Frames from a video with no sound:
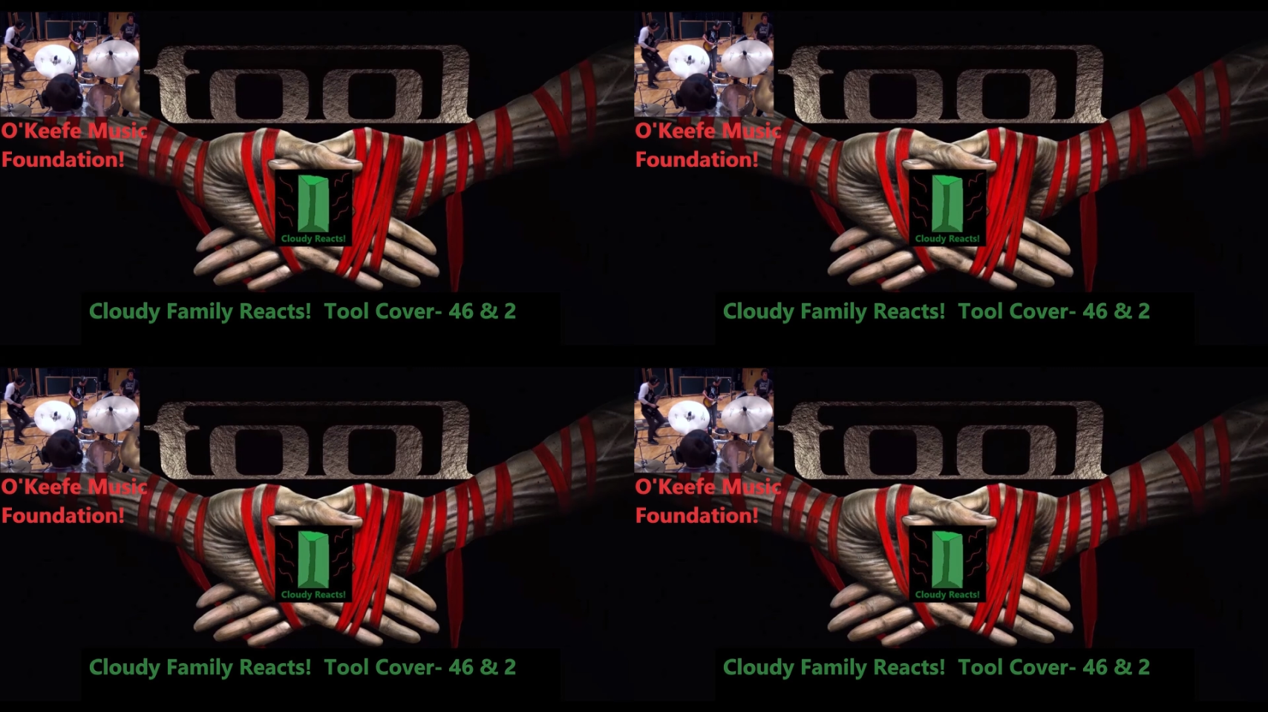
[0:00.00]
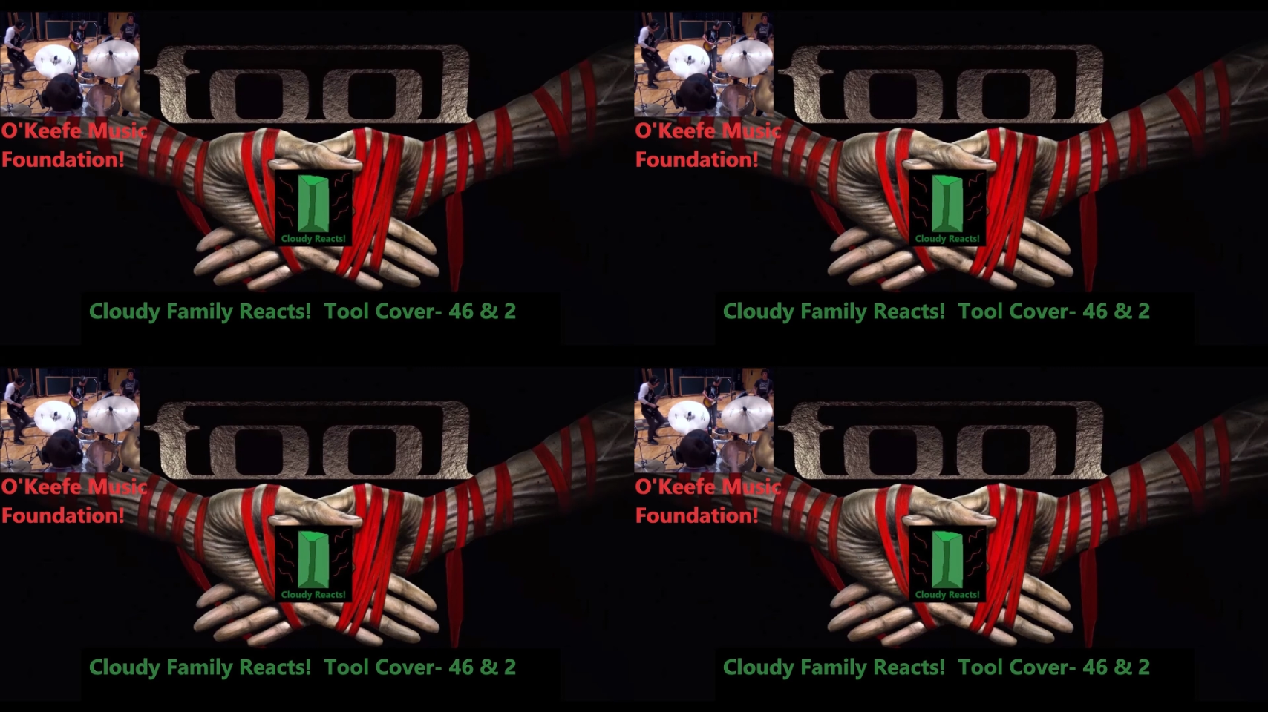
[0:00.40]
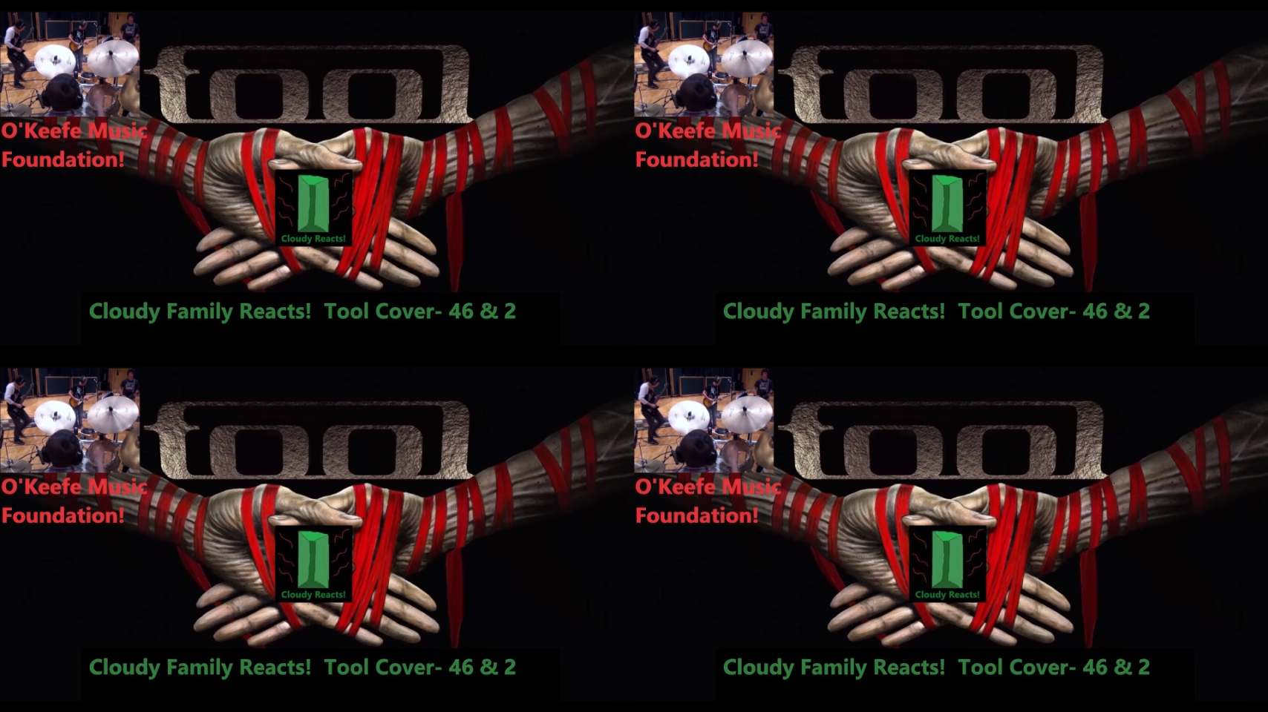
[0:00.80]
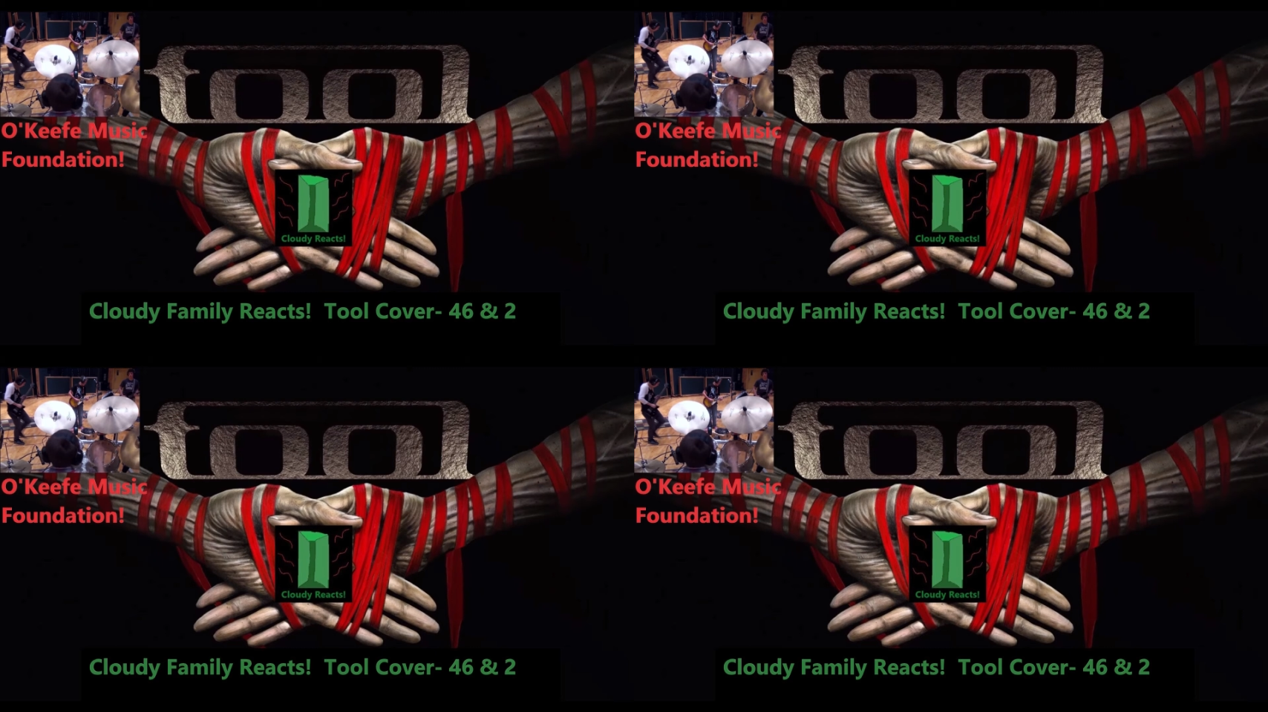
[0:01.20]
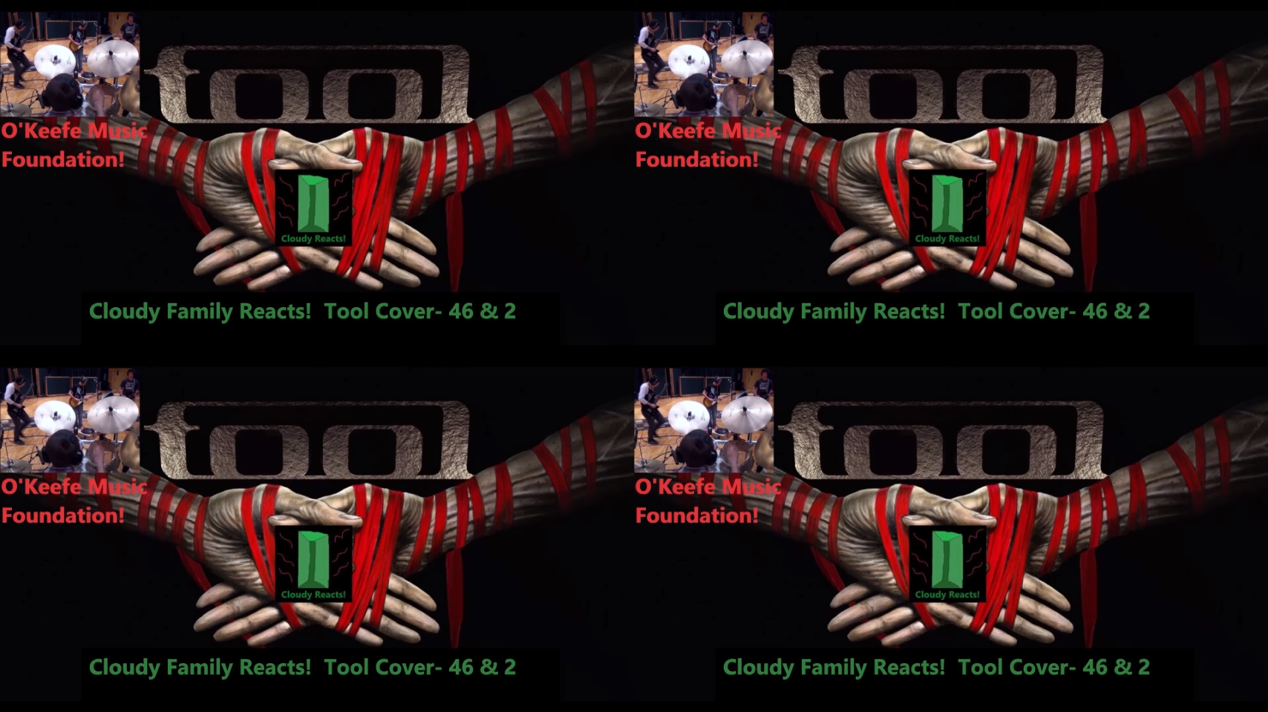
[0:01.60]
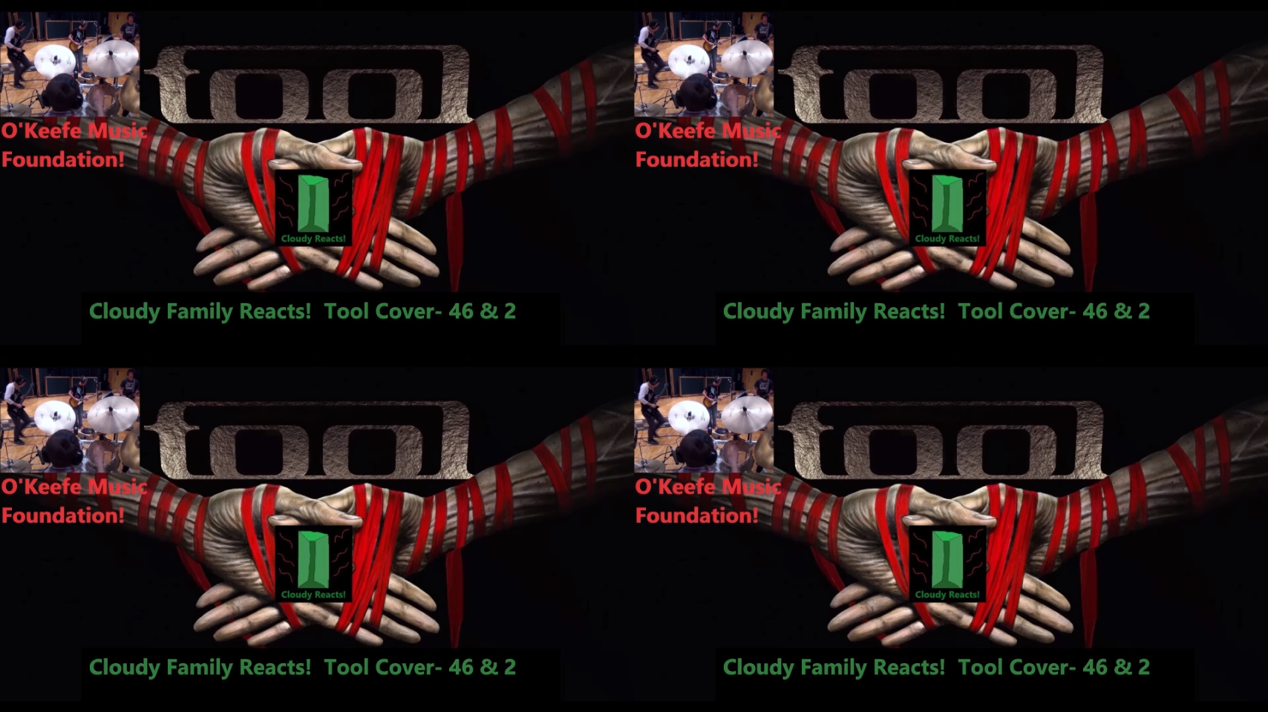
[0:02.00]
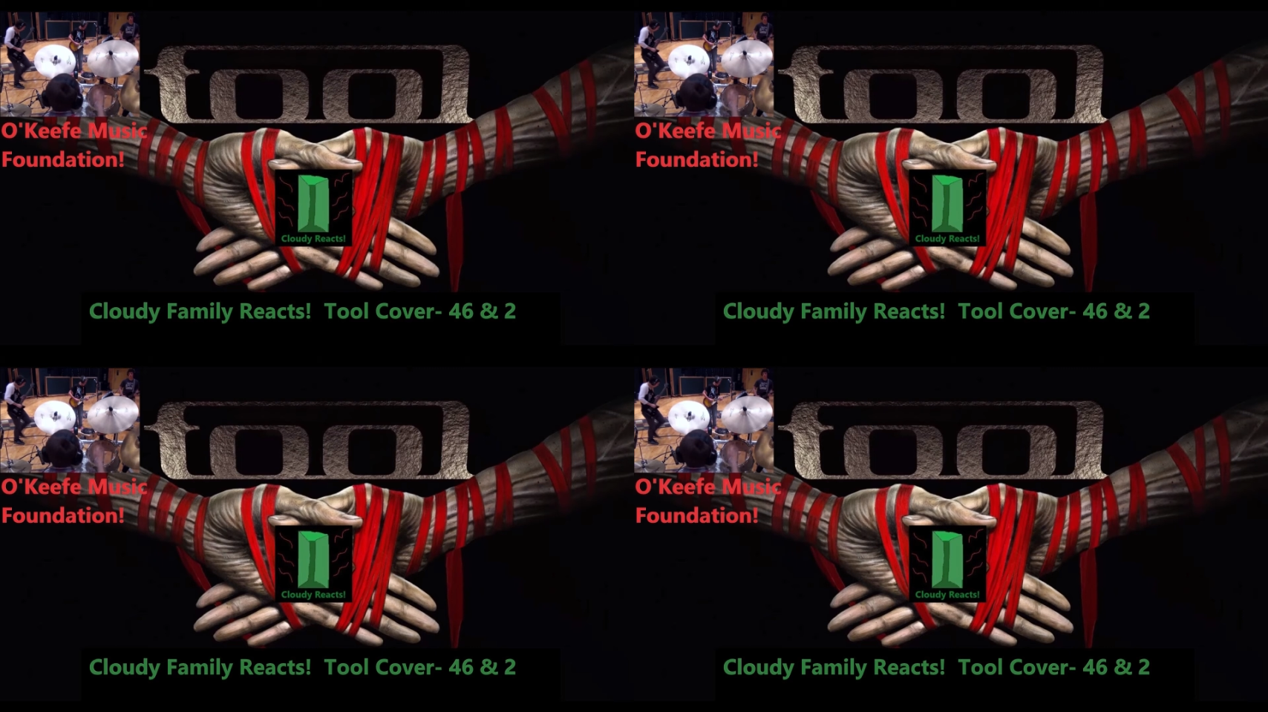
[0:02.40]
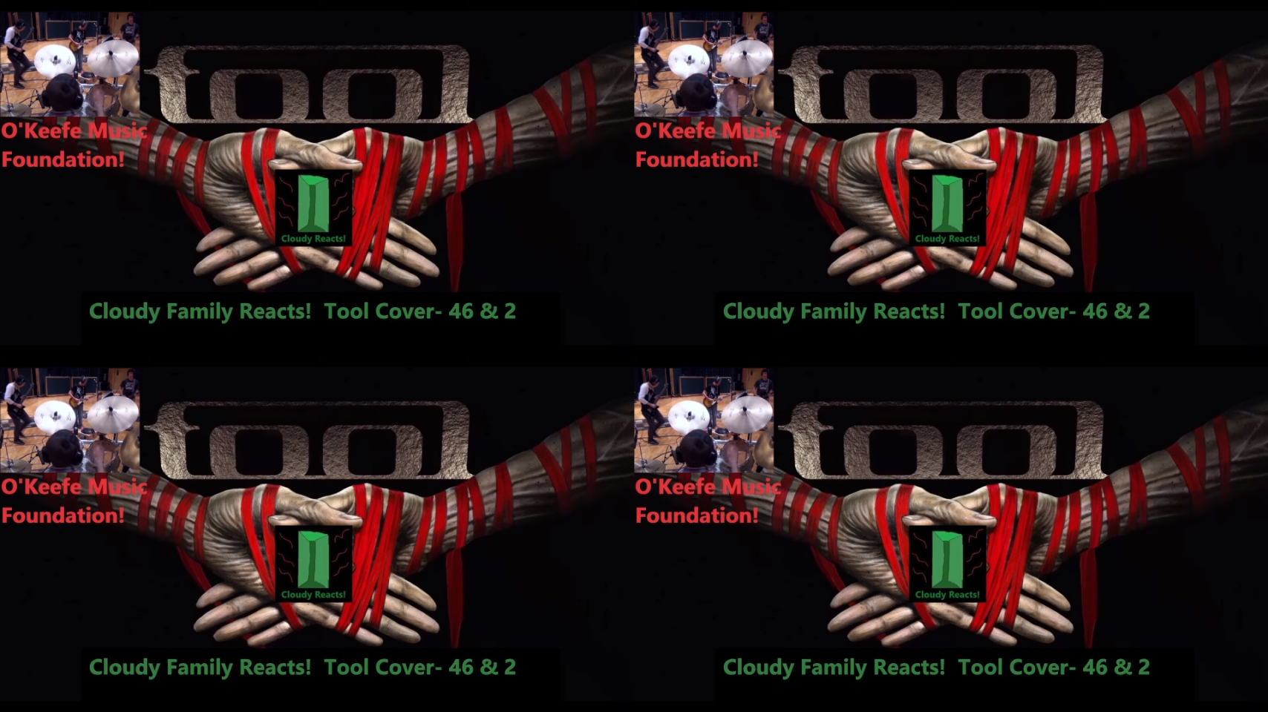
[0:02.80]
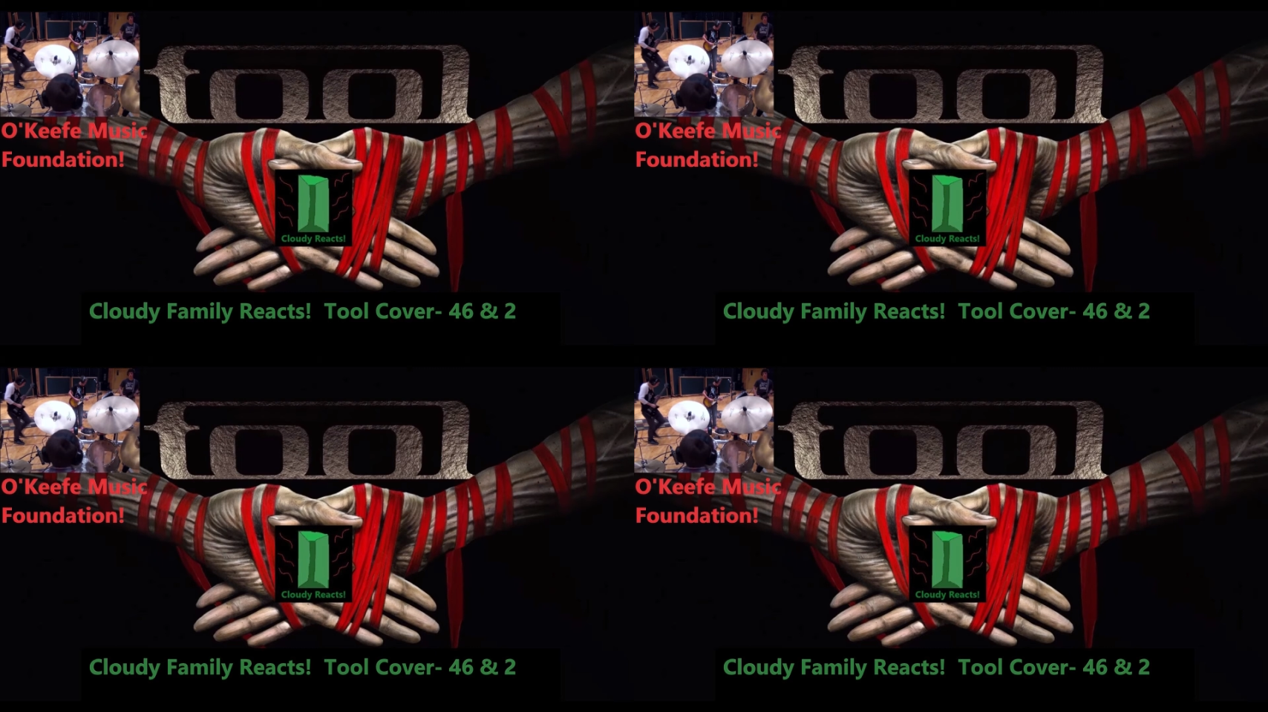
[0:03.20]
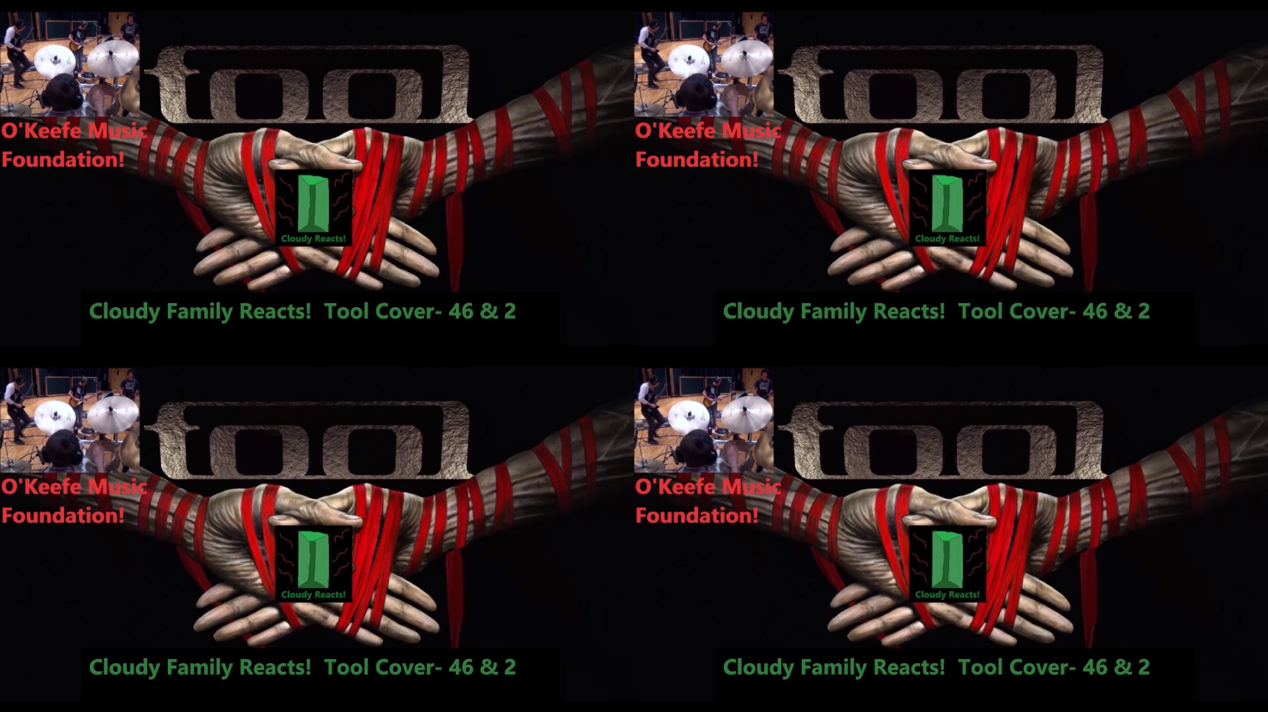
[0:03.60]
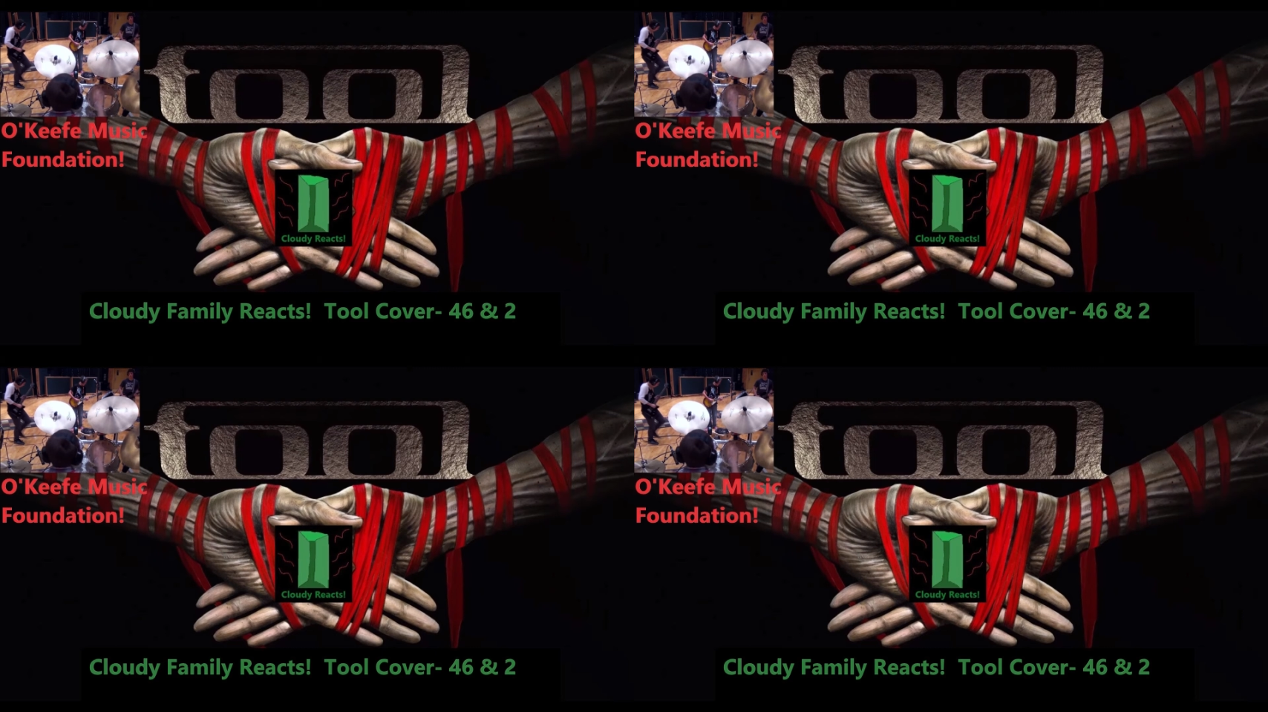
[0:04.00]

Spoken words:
No face is visible, so there are no lips to read.